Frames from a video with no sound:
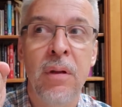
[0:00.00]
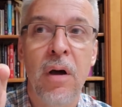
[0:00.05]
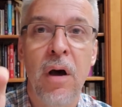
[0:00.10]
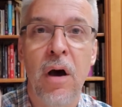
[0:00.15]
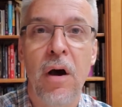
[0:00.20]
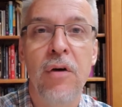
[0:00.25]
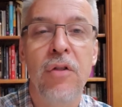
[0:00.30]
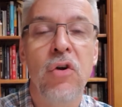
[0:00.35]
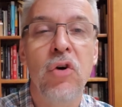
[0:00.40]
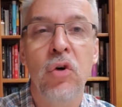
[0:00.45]

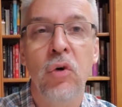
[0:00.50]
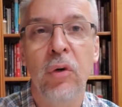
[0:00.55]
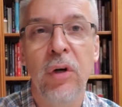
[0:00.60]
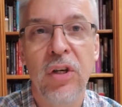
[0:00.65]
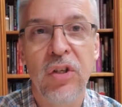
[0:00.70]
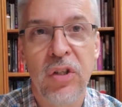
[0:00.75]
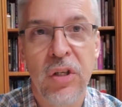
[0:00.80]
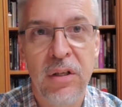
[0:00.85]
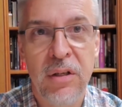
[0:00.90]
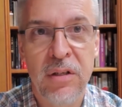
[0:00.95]
other
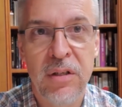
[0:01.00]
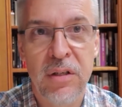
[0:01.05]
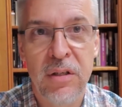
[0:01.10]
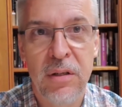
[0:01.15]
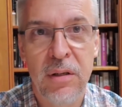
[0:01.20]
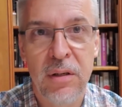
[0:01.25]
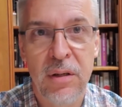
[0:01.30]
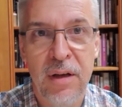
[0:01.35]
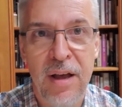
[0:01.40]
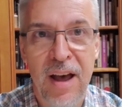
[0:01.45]
Christians
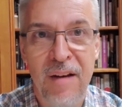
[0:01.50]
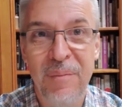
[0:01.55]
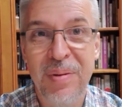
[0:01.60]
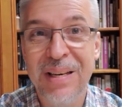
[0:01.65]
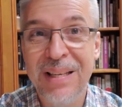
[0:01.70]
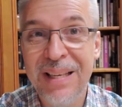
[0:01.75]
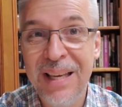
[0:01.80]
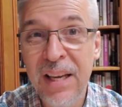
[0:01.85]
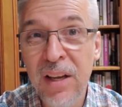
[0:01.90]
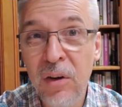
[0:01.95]
have
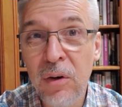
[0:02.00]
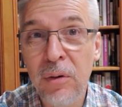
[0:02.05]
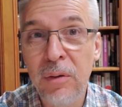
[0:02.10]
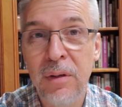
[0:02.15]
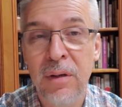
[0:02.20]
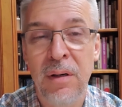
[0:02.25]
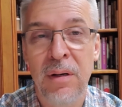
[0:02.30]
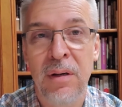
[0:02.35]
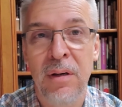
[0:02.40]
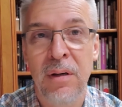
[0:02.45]
been
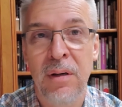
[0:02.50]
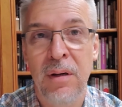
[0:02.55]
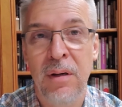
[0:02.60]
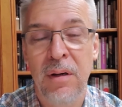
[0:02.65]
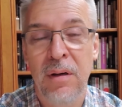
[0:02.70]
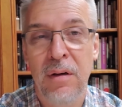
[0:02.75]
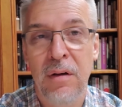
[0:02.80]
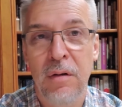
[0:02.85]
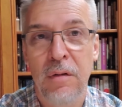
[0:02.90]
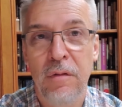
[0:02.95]
killed
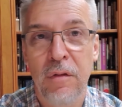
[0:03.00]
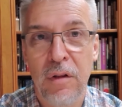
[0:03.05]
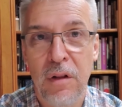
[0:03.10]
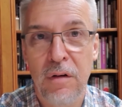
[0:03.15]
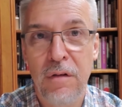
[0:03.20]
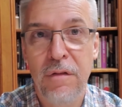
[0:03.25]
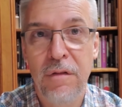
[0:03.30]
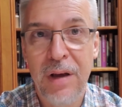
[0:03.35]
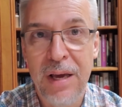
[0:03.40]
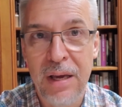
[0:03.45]
for their
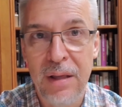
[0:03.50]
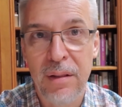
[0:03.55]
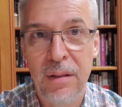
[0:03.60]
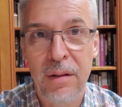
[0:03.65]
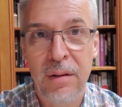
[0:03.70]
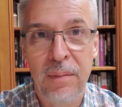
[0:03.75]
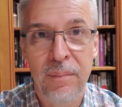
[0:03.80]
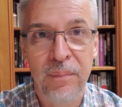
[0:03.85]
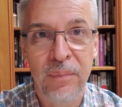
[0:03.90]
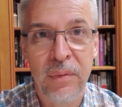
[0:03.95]
faith.
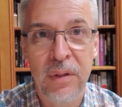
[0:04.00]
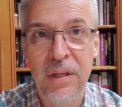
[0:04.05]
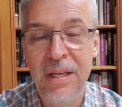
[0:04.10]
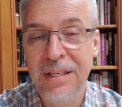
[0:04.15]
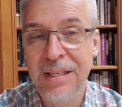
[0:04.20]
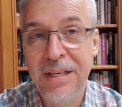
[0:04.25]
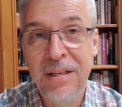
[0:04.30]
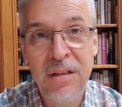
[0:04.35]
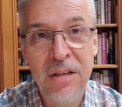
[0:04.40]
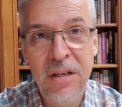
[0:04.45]
It
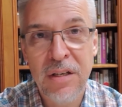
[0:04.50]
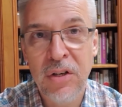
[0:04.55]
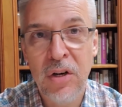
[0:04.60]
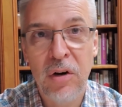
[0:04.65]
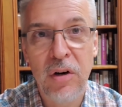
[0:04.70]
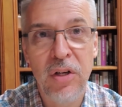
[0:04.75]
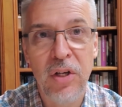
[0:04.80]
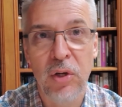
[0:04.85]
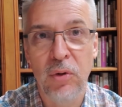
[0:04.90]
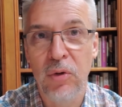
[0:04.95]
didn't
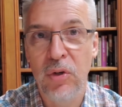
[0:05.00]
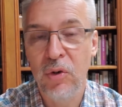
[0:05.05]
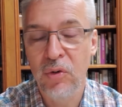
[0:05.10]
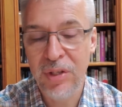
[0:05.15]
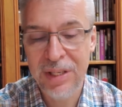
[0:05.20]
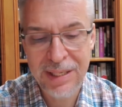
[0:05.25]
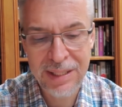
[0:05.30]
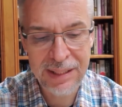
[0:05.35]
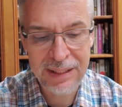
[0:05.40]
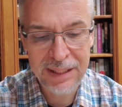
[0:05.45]
deter you, you
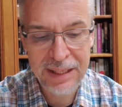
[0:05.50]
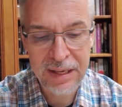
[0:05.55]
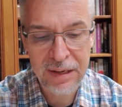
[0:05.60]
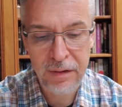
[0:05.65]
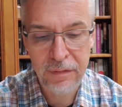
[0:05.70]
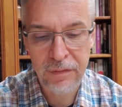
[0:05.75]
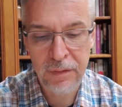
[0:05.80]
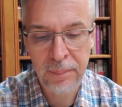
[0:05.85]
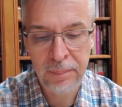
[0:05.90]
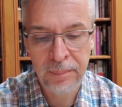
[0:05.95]
didn't
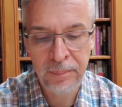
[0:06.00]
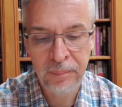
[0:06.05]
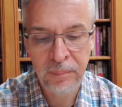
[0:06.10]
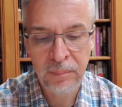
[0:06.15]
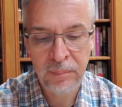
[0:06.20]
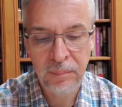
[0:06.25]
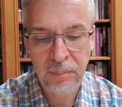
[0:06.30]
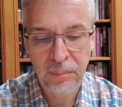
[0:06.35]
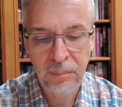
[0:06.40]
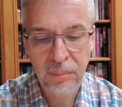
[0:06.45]
leave.
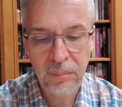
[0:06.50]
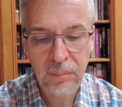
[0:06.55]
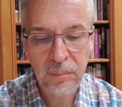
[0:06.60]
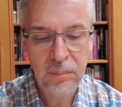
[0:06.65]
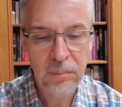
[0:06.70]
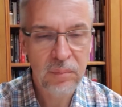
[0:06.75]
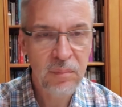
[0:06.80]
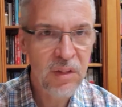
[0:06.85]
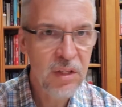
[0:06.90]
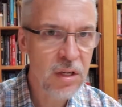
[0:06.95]

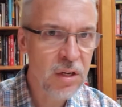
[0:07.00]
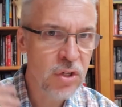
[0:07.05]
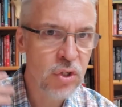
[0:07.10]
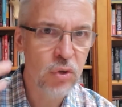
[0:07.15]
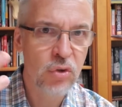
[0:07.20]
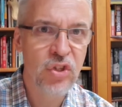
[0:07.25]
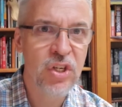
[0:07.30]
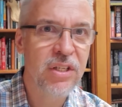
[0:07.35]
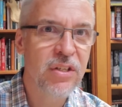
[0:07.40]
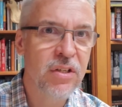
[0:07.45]
So
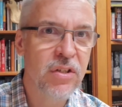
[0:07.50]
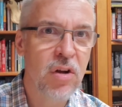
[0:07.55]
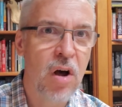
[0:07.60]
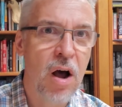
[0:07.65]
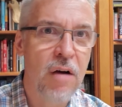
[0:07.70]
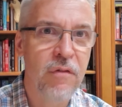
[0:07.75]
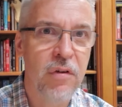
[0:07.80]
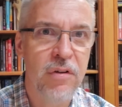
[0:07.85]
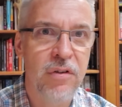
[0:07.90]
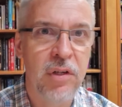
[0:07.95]
Jesus
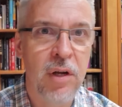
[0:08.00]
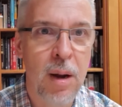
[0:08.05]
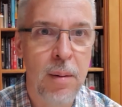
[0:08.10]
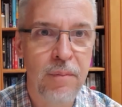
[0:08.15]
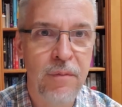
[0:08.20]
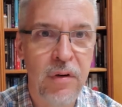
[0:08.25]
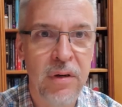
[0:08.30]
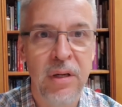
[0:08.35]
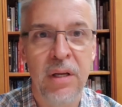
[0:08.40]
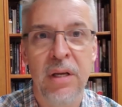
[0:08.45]
offers
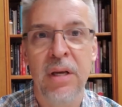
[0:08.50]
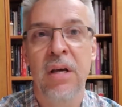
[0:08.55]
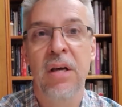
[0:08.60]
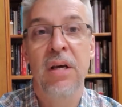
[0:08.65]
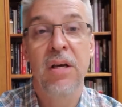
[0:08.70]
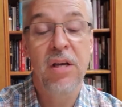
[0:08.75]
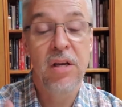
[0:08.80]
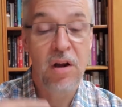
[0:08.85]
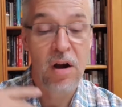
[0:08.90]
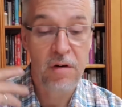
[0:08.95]
comfort,
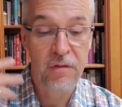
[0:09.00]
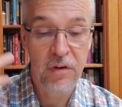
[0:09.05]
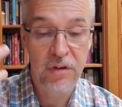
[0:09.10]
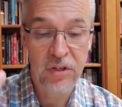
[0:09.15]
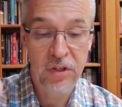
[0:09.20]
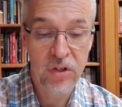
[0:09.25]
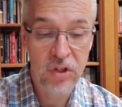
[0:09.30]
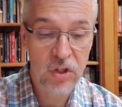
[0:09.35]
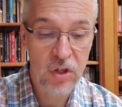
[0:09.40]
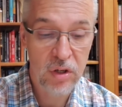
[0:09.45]
he offers
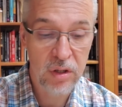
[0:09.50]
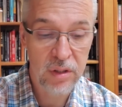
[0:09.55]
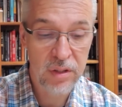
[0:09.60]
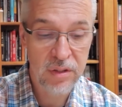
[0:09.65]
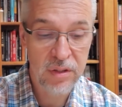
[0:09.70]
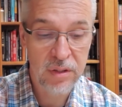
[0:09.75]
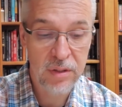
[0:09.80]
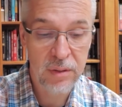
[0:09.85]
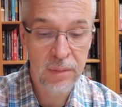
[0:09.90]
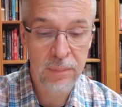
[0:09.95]

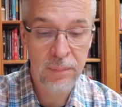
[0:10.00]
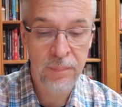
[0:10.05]
assurance,